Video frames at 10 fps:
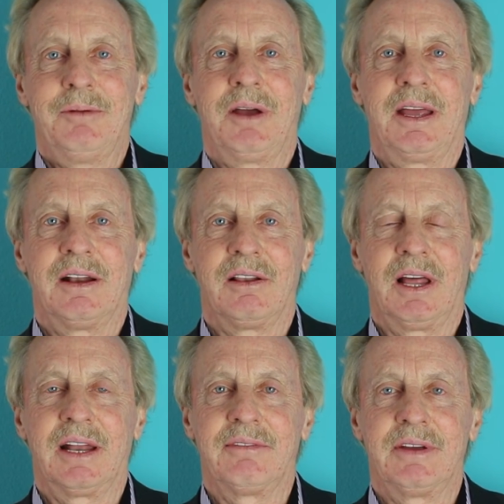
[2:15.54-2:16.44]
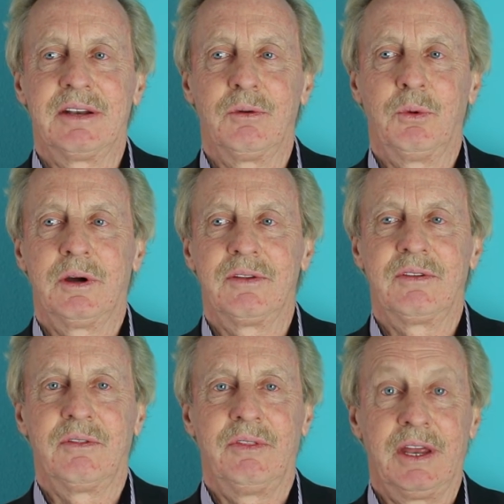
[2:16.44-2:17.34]
And a lot of it was
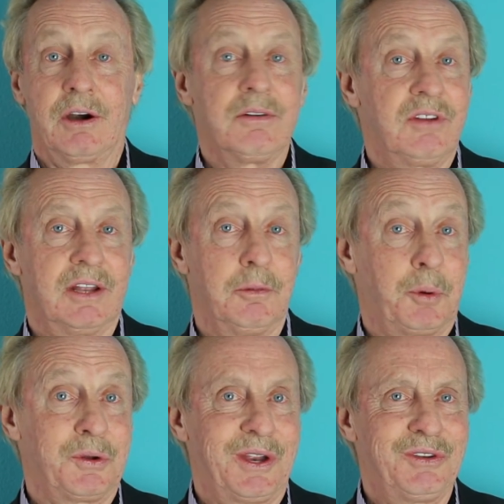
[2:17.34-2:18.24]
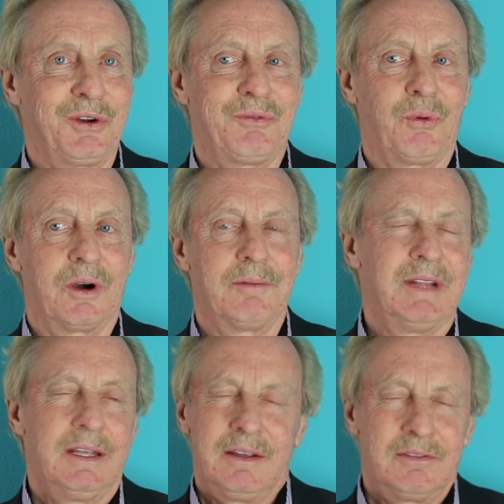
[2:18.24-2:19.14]
there. She had the potential for it
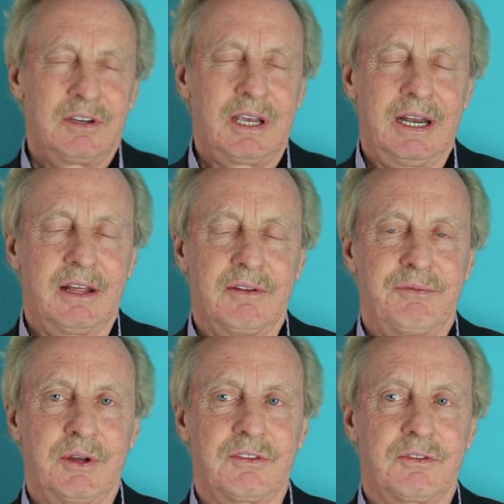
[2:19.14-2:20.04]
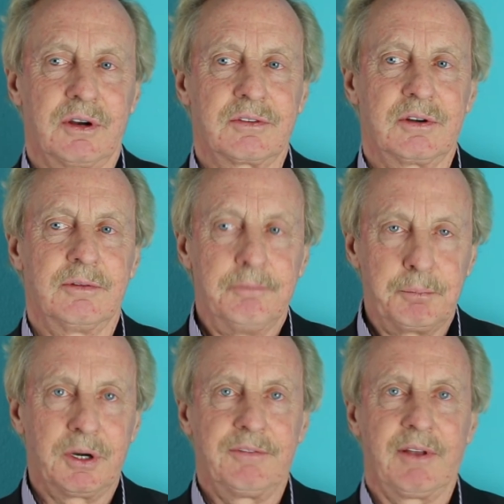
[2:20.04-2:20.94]
if you cut out a foot structure,
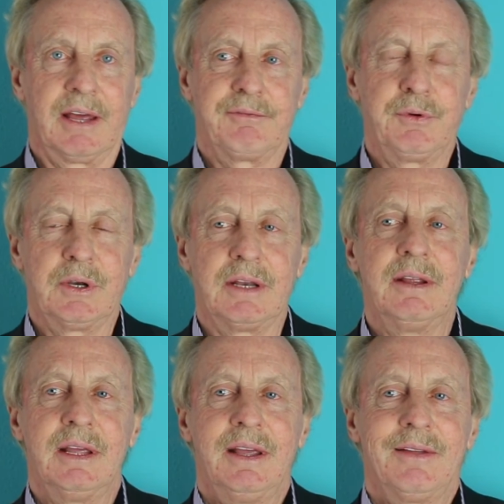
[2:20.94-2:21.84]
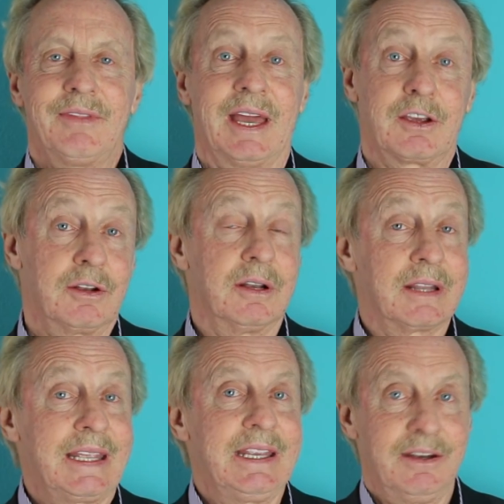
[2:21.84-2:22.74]
pretty flat footed, that could
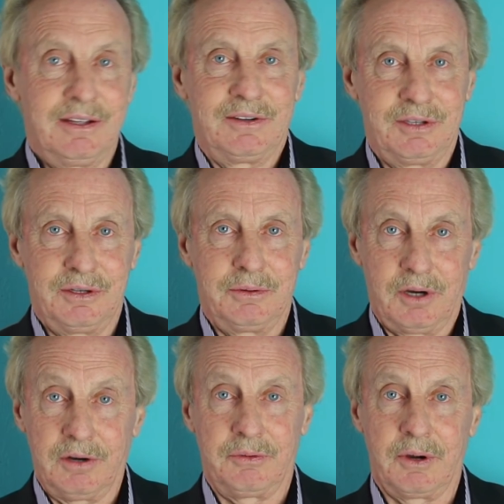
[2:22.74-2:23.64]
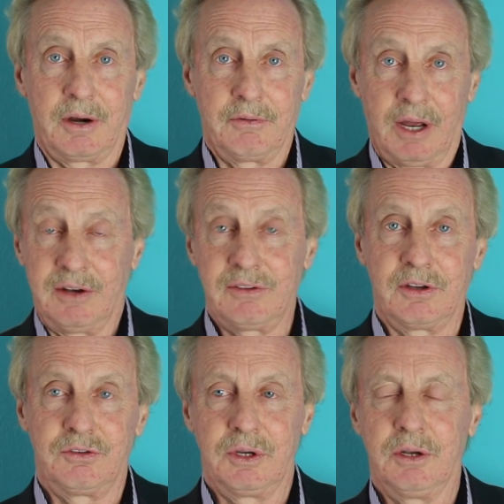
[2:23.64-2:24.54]
lead to arthritis
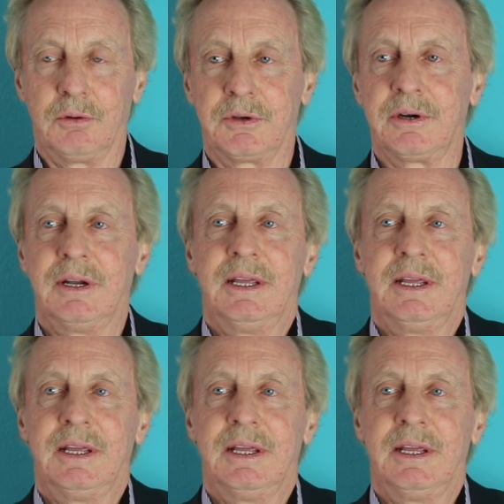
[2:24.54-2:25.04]
as you get older.